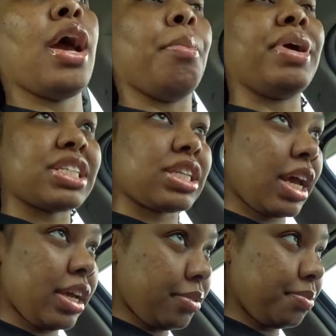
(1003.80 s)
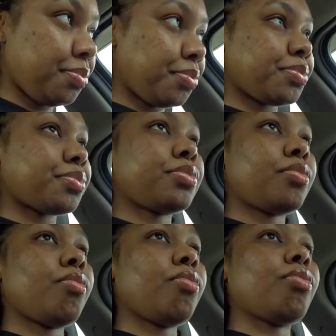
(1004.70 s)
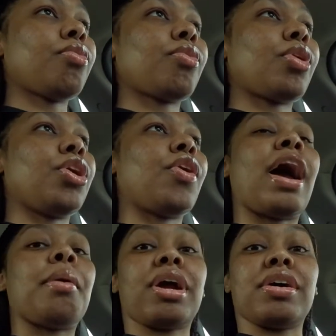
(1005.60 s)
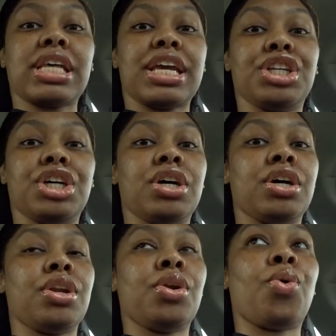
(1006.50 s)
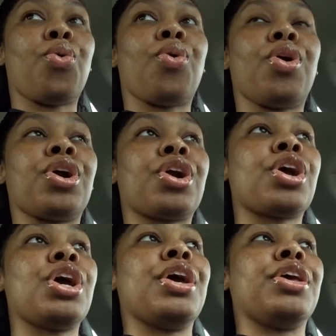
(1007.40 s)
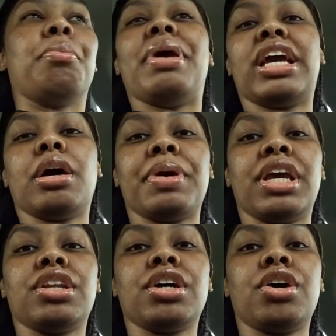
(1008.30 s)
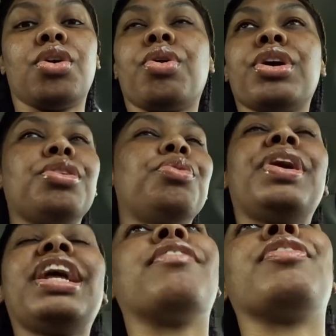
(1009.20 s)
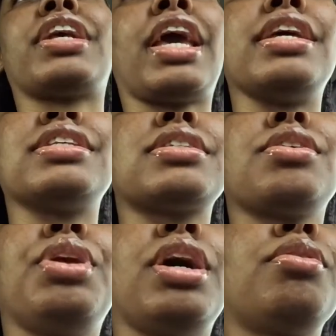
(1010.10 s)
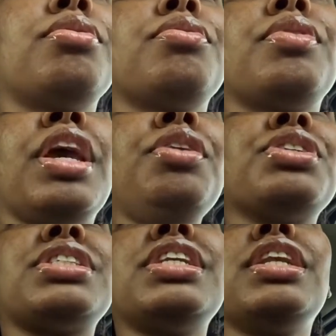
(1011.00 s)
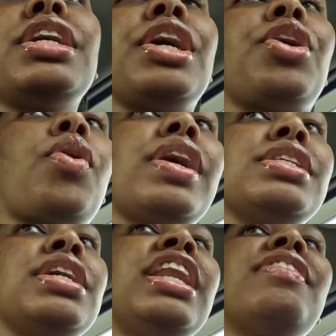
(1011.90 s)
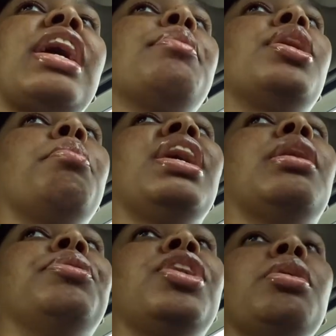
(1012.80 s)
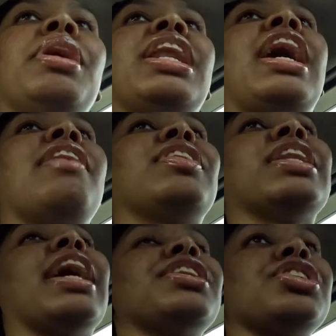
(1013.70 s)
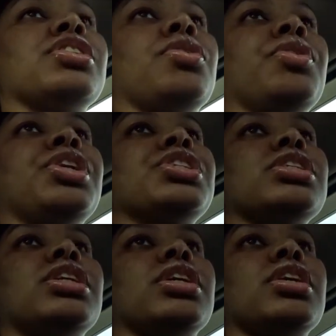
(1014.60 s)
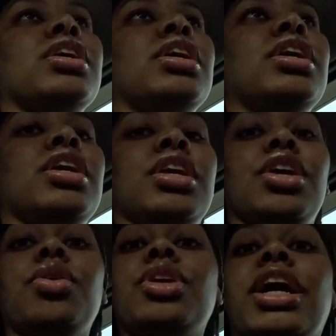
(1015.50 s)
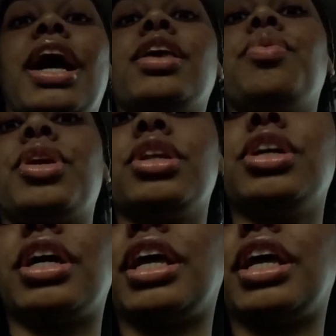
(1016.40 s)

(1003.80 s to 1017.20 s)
but it's like your eyebrows ain't done or your makeup ain't done or whatever the case. You know, you just sitting there looking crazy. It ain't even got to be your makeup done. You may not have your lashes on. You just look you don't look how you want to look.